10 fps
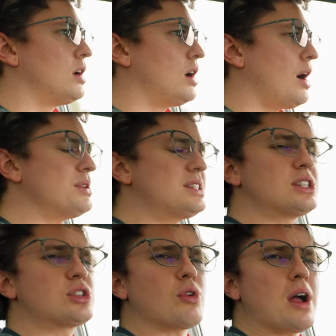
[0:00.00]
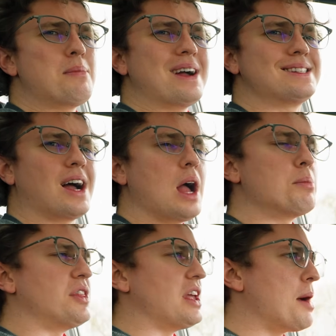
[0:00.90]
I would describe my time
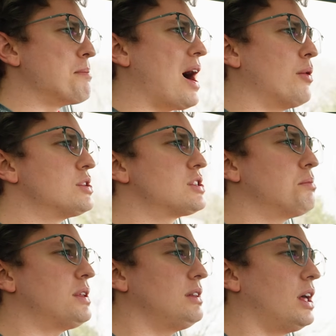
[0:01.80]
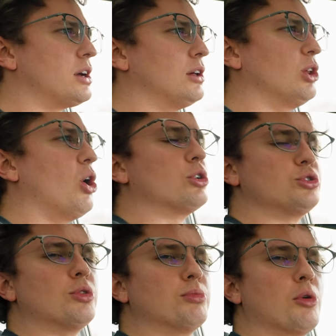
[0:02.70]
with the Empow as something like a
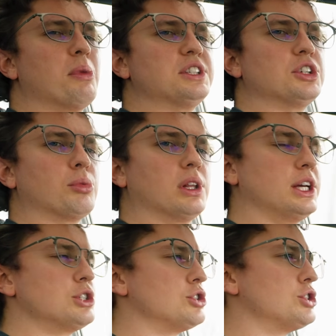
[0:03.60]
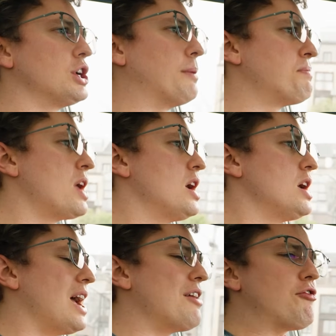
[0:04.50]
long-term romantic relationship.
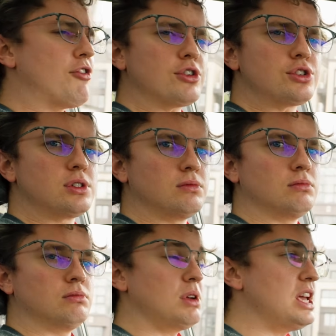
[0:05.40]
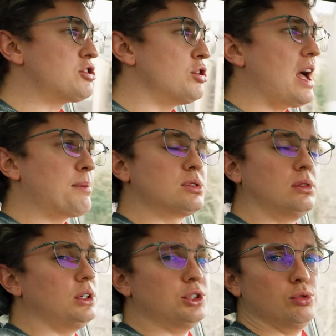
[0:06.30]
At first, it could
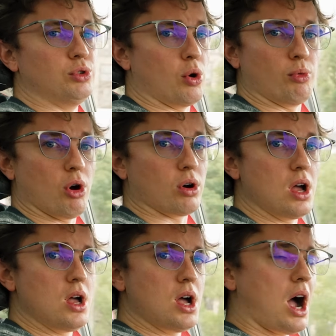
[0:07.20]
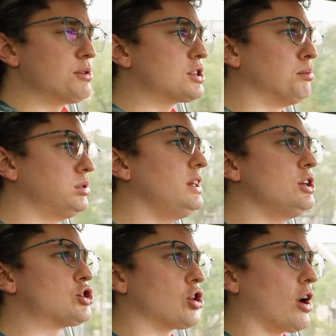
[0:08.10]
absolutely do no wrong. I was
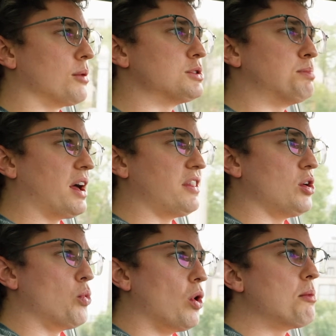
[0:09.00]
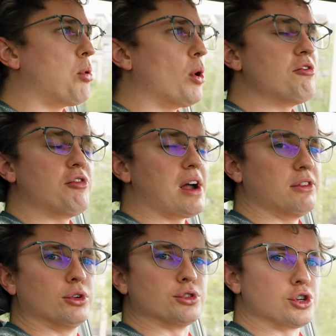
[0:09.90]
completely charmed by the
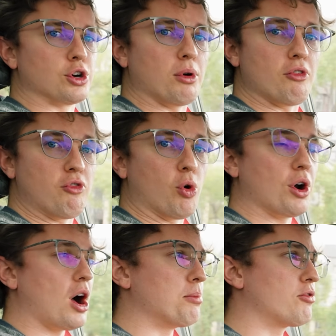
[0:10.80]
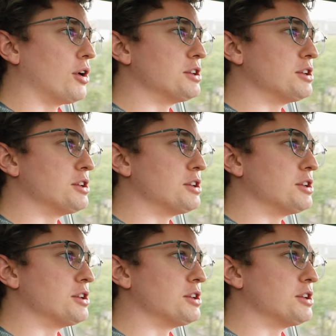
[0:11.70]
1.5-liter Turbo 4 up front,